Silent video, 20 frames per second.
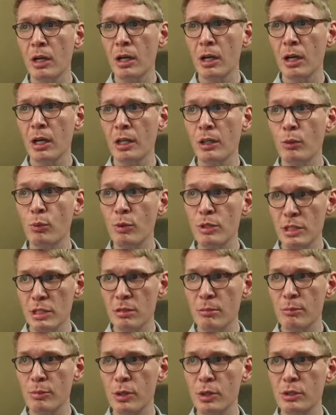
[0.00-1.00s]
And the
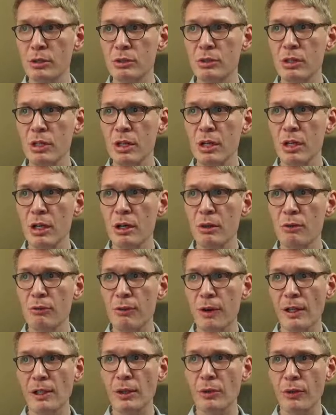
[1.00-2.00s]
wisdom books
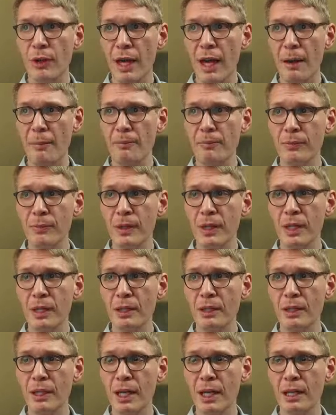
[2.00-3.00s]
follow that,
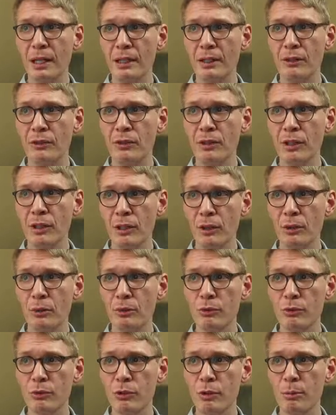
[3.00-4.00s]
and that
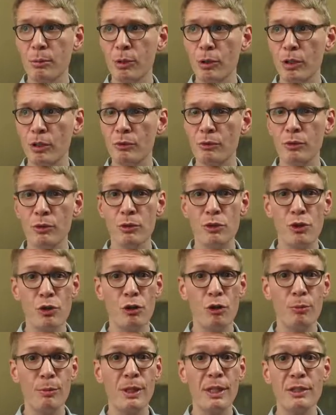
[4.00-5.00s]
includes the book of
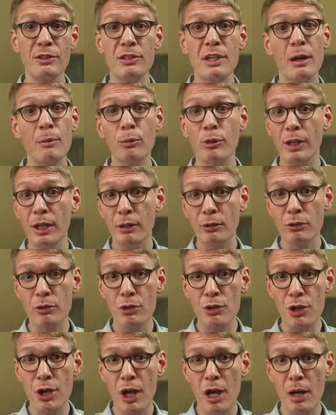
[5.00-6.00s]
Job. And it's not pronounced
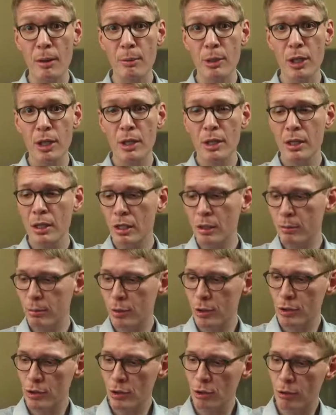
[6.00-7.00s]
Job,
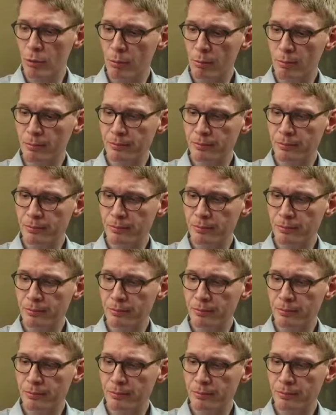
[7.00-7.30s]
but Job.